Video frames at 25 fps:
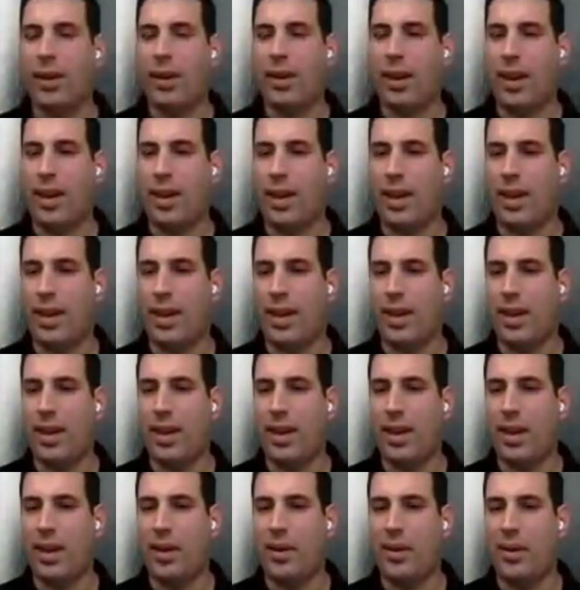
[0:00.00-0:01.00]

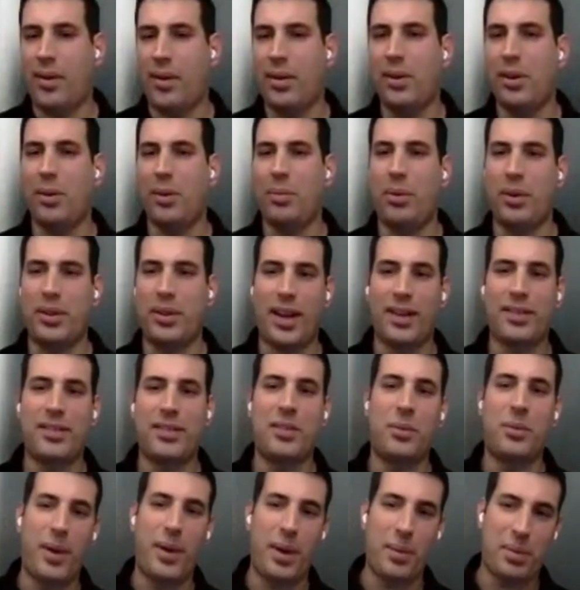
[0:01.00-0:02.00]
on your
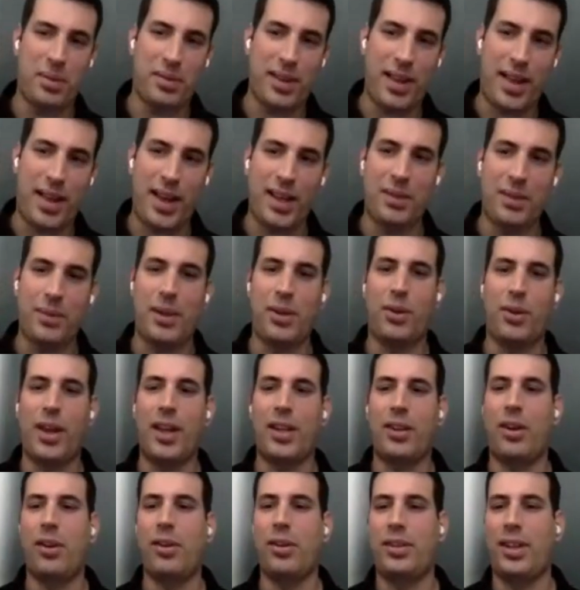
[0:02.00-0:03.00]
production website when you
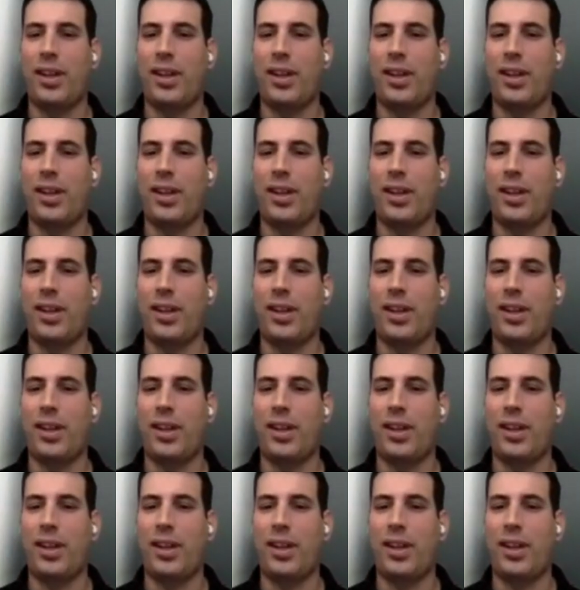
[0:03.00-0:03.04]
get all the